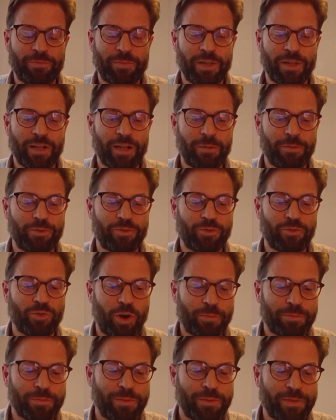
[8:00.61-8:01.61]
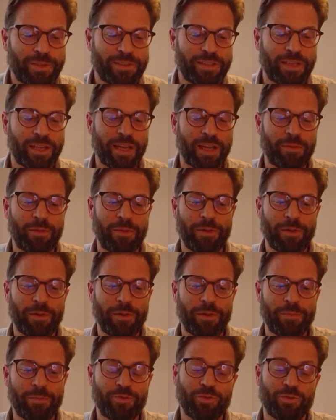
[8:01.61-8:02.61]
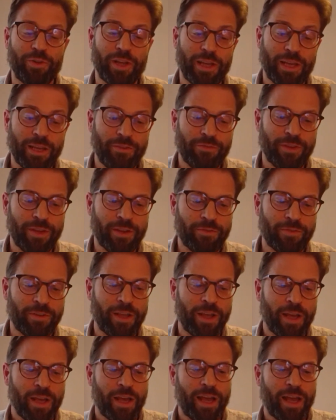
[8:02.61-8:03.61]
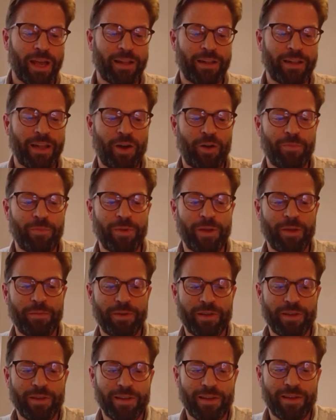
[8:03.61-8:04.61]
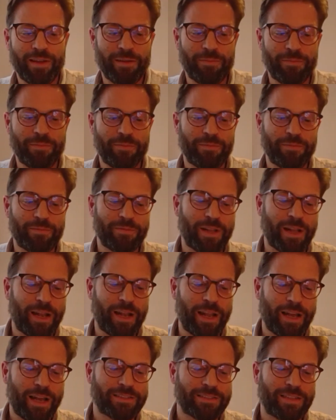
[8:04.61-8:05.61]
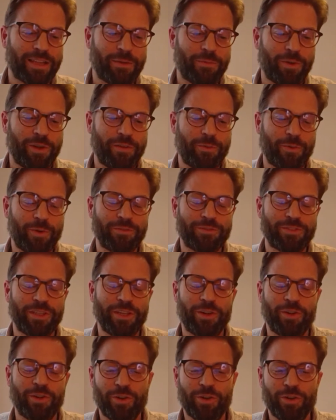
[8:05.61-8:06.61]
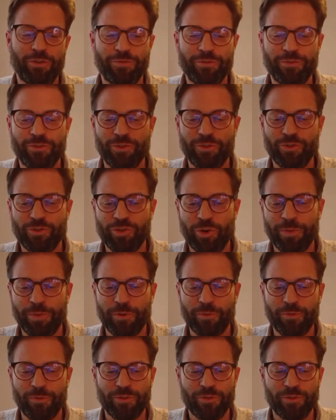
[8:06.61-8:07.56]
been a little bit too optimistic and maybe a little bit too naive even, and now maybe the last time where we have seen a lot of dystopian